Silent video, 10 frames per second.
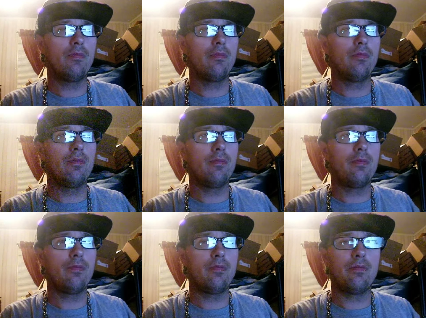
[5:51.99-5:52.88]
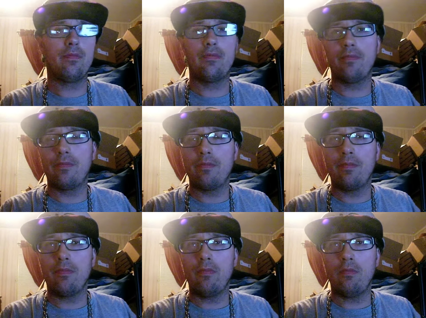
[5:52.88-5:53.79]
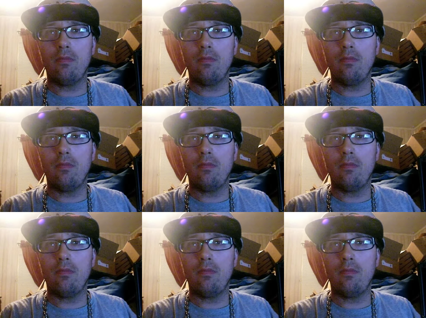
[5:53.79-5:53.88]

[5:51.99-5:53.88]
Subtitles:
(silence)